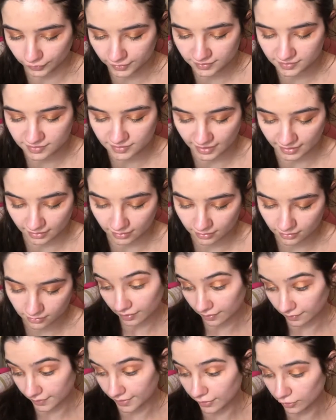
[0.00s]
This is like,
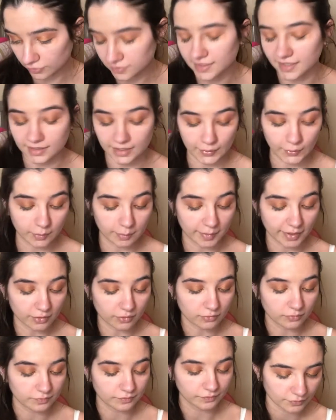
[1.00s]
it looks like liquid
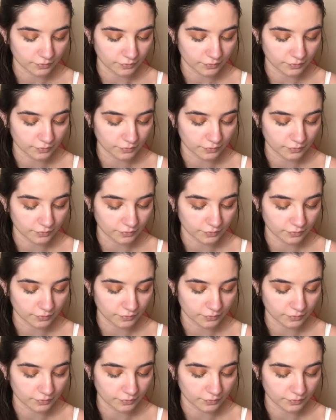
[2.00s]
metal.